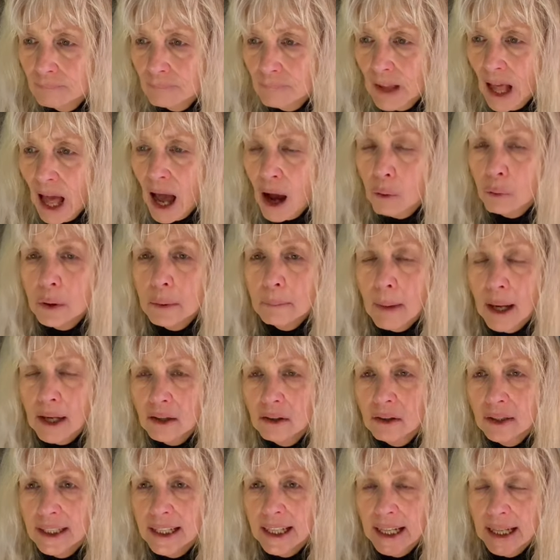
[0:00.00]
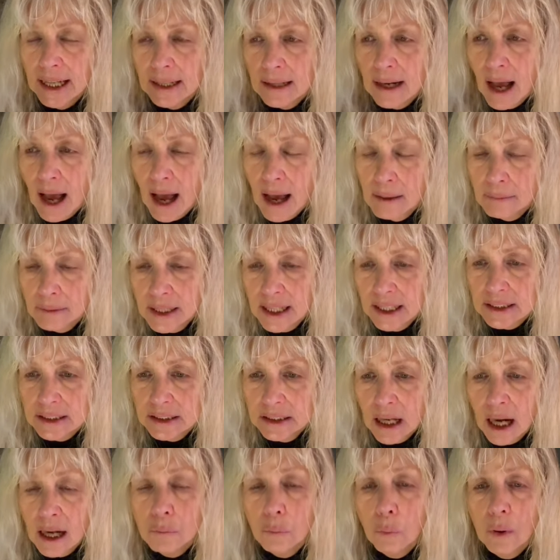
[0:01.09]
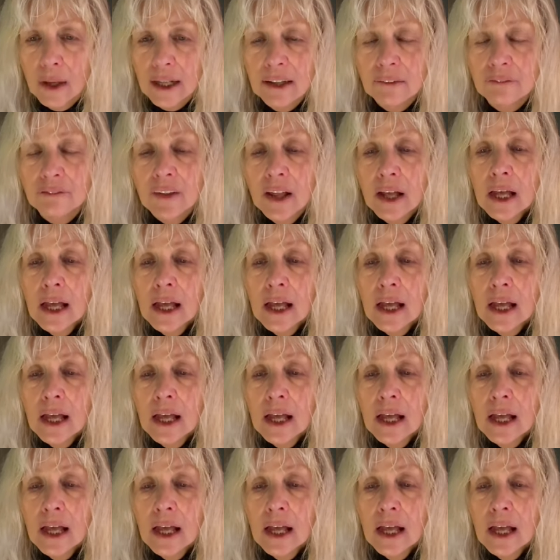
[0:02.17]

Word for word: how am I going to get get done? What if?